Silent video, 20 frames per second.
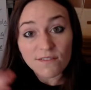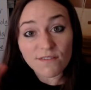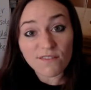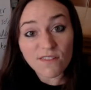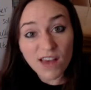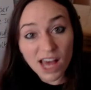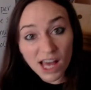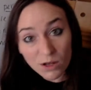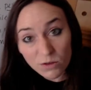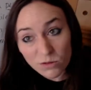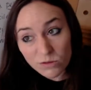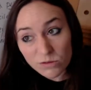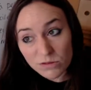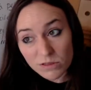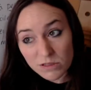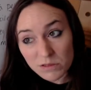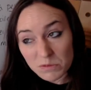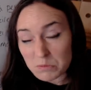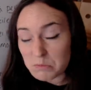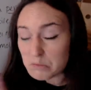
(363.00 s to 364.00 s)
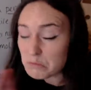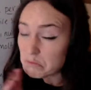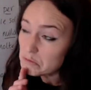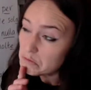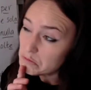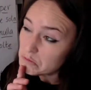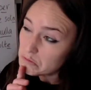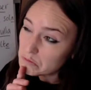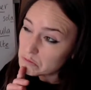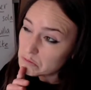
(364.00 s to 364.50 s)
vowels,
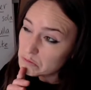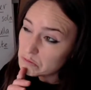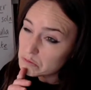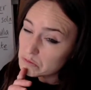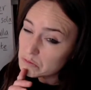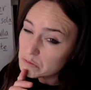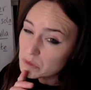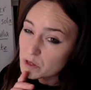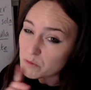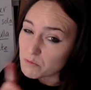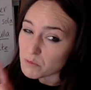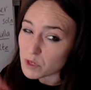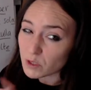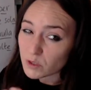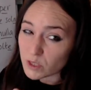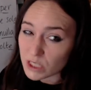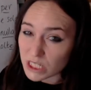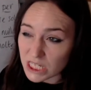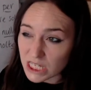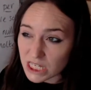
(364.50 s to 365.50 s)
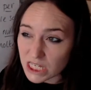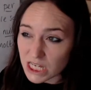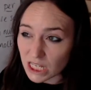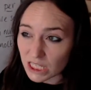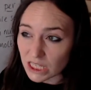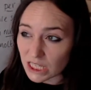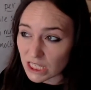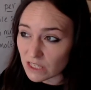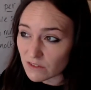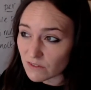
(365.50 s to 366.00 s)
mostly.
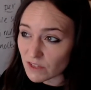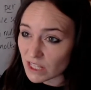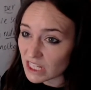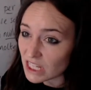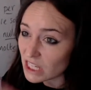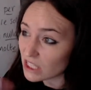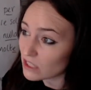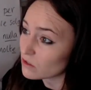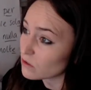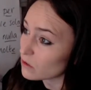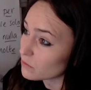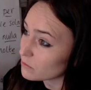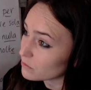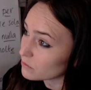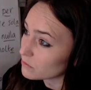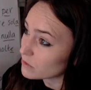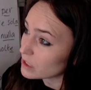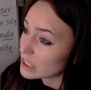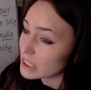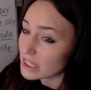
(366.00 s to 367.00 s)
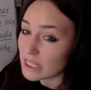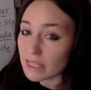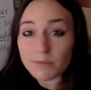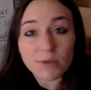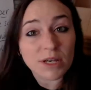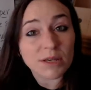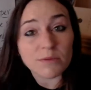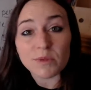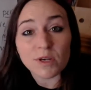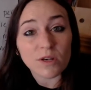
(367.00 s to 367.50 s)
Can't think of any other. There
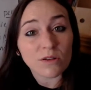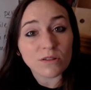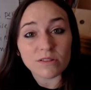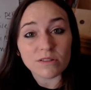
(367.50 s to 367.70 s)
might be